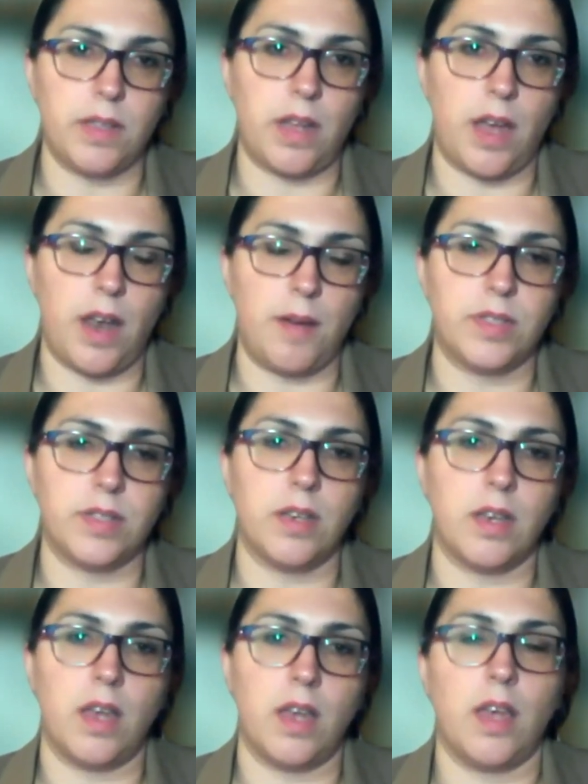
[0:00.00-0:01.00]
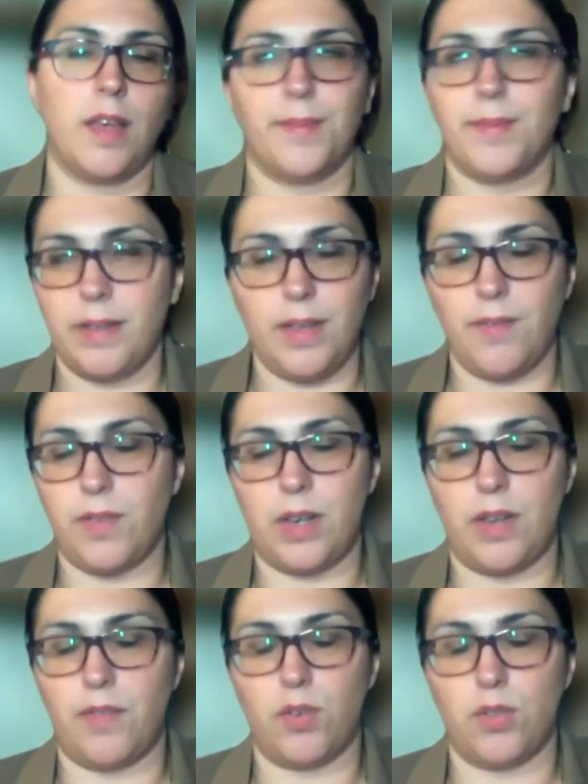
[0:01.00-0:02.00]
terms,
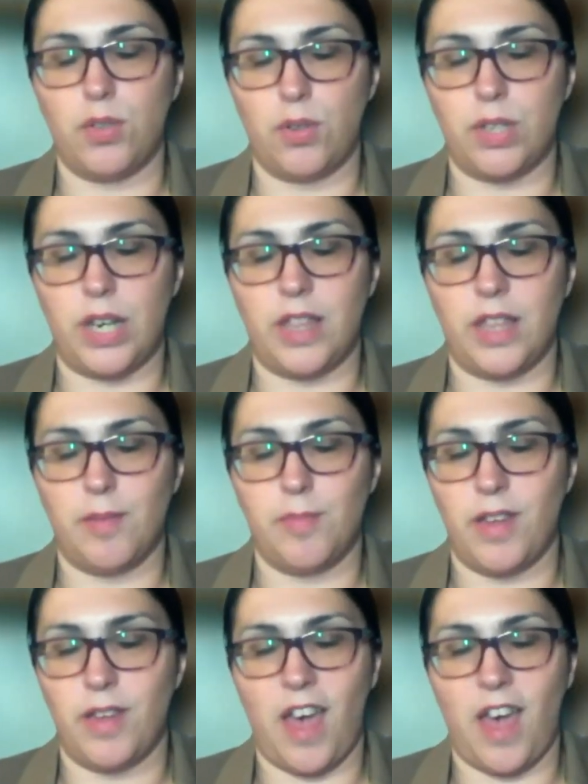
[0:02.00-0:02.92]
even if we don't read them